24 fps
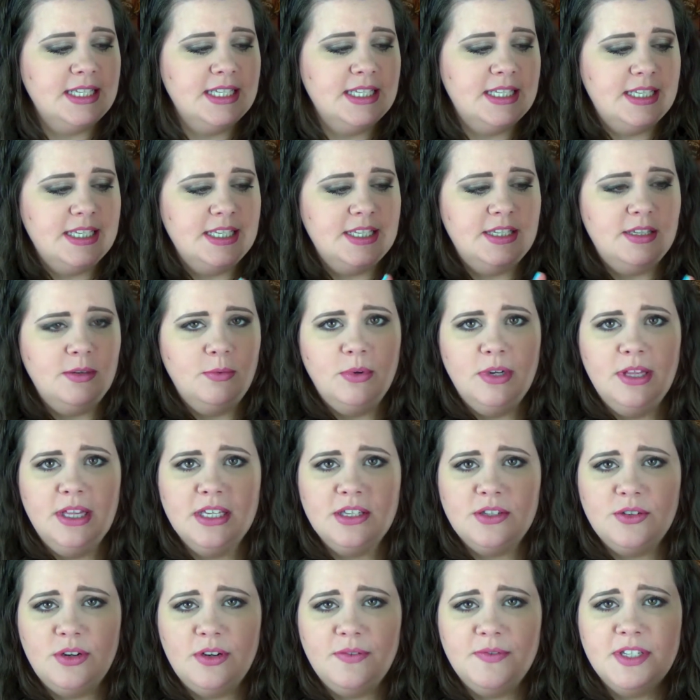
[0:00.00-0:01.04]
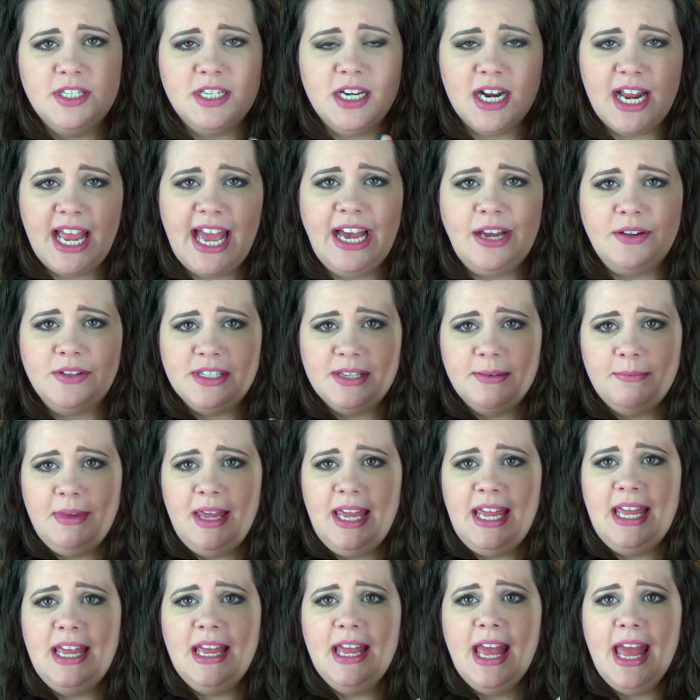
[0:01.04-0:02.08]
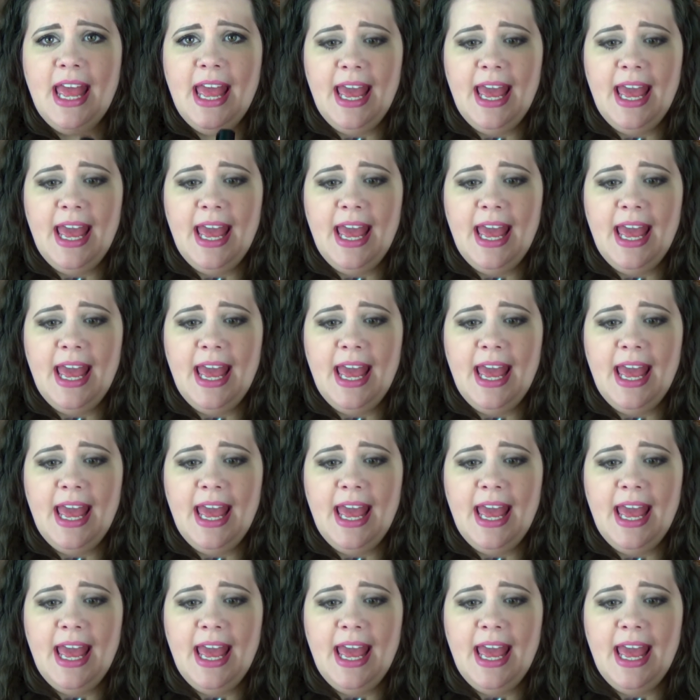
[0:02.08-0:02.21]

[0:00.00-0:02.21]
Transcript: This is the one that sort of stuck out to me,